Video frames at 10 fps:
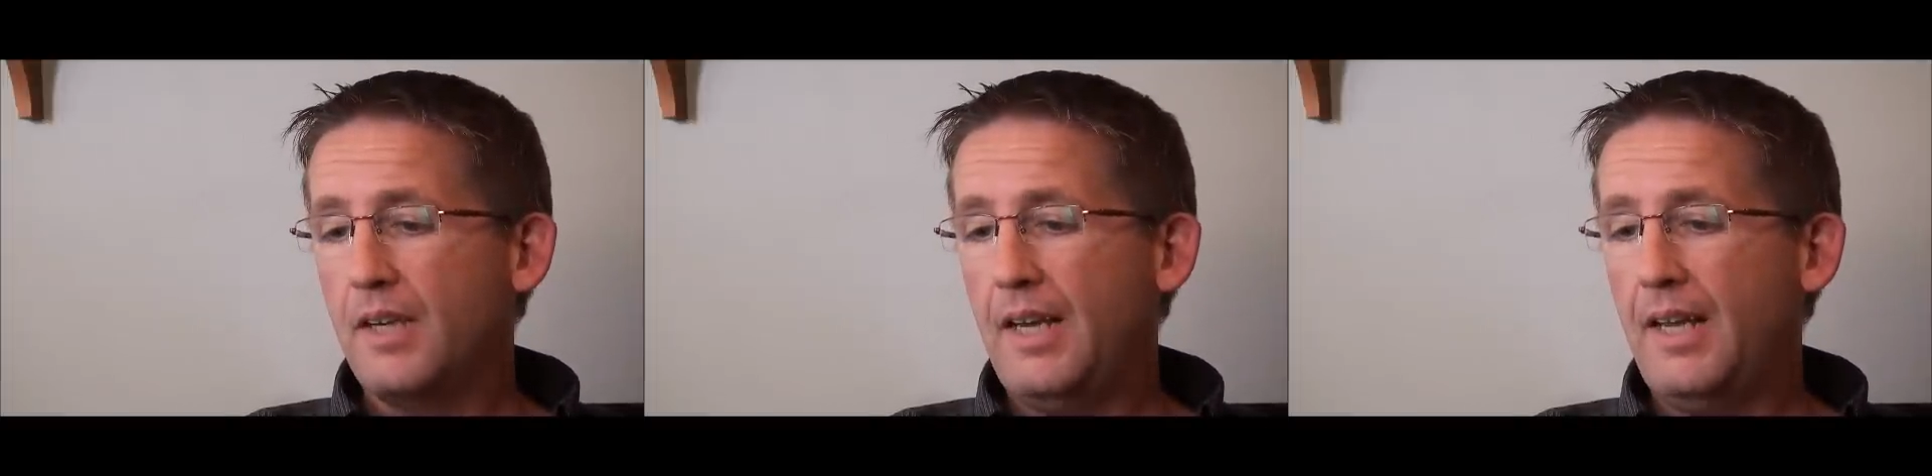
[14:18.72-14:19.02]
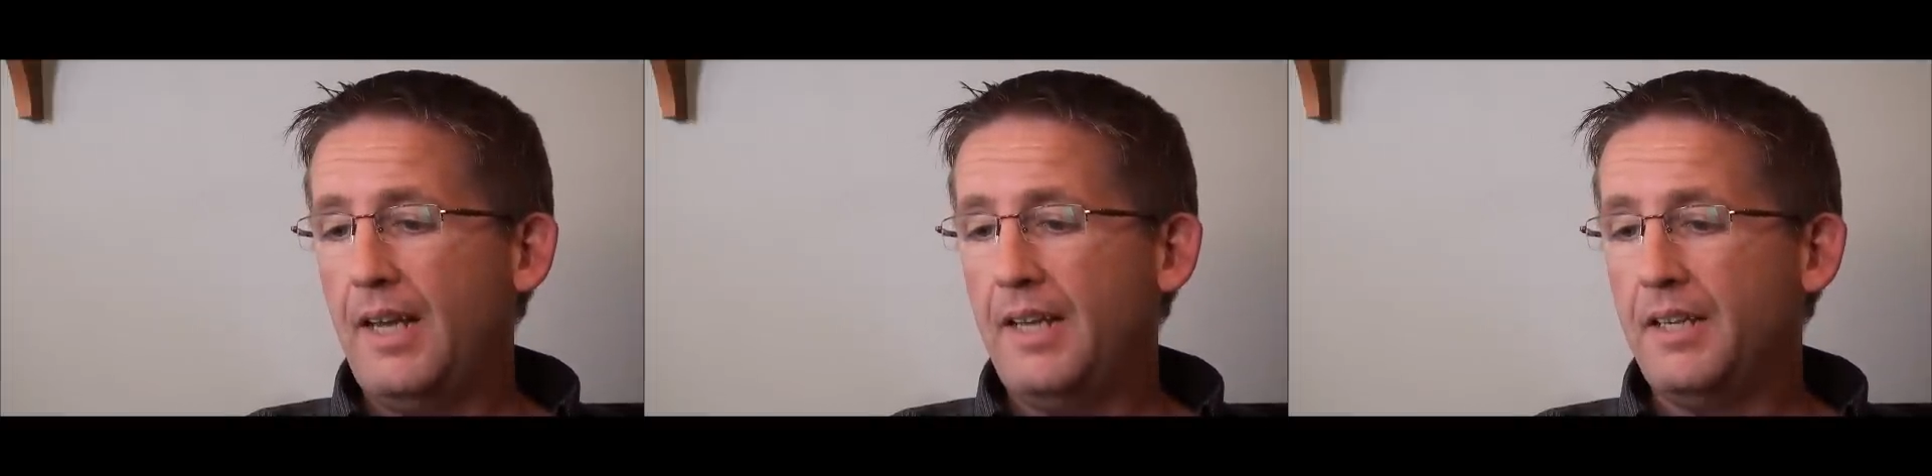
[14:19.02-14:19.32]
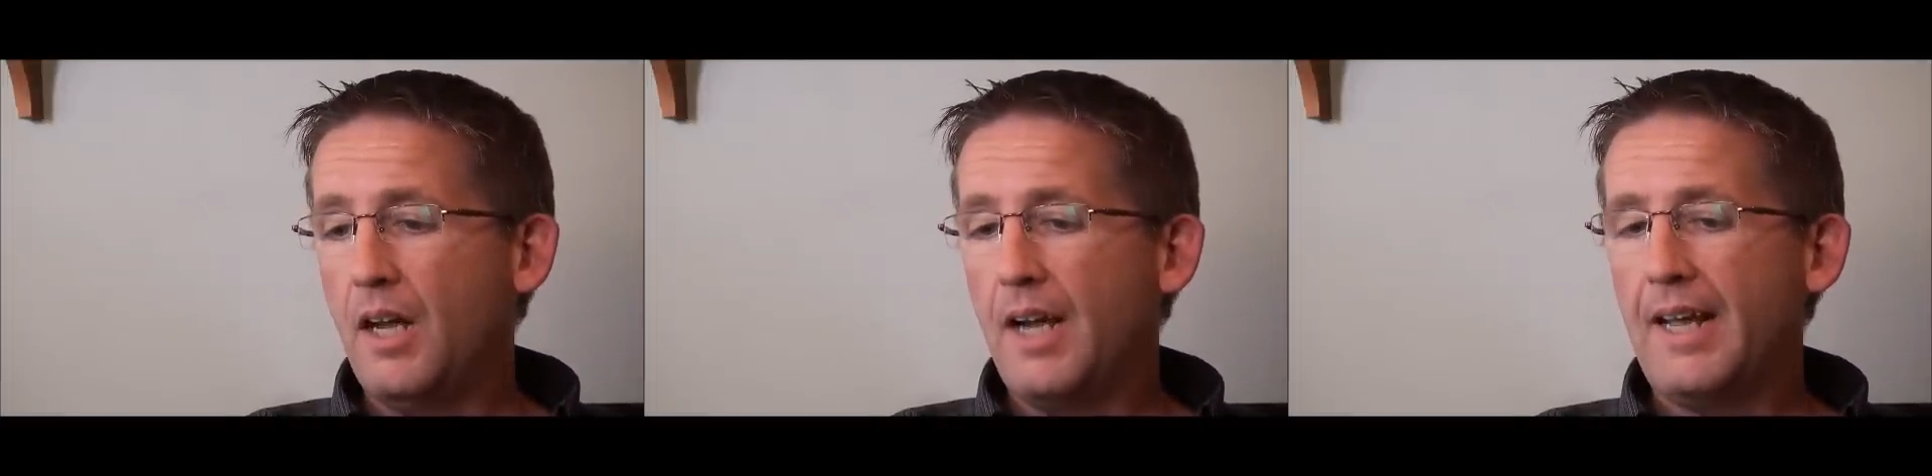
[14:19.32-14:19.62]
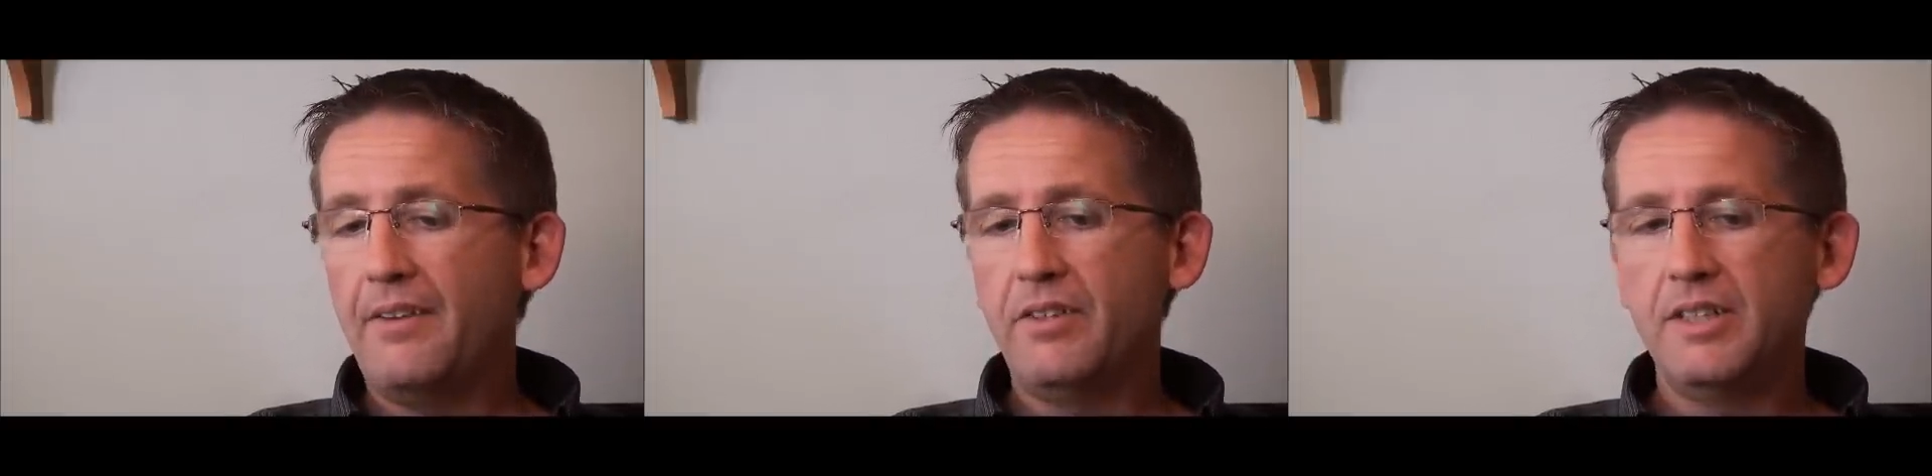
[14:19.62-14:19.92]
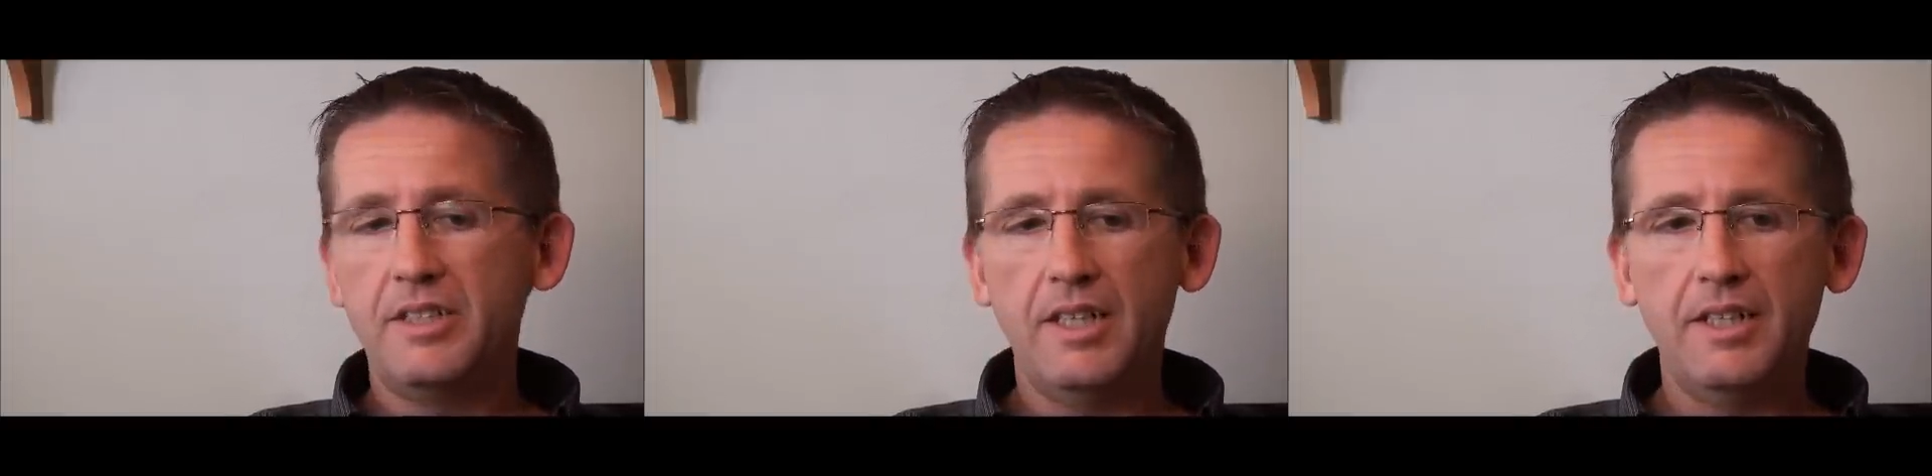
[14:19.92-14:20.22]
and not have an
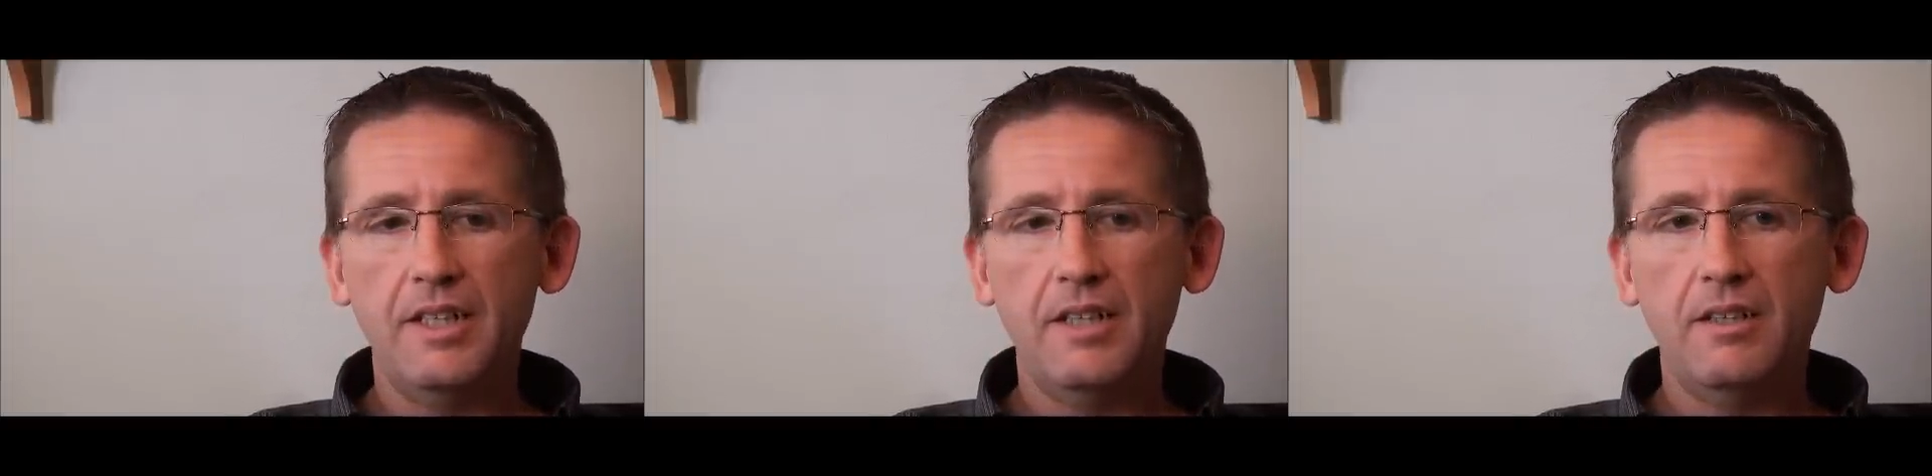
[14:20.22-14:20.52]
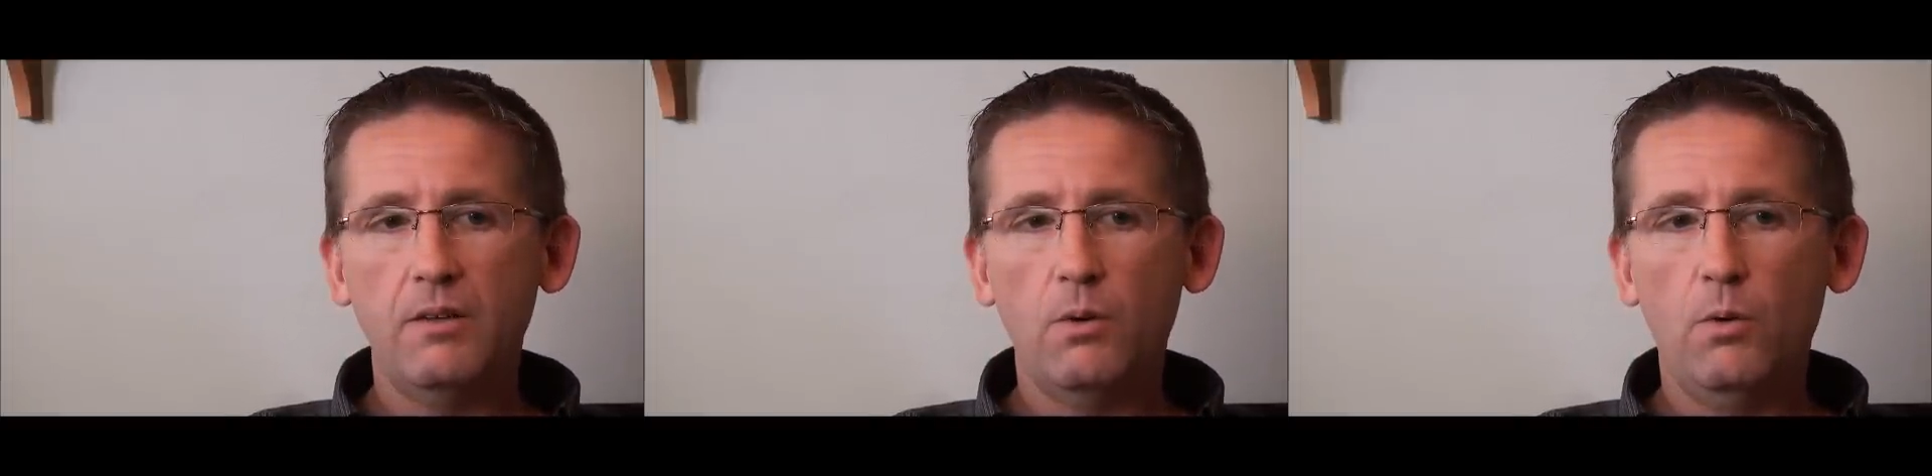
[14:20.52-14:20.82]
agenda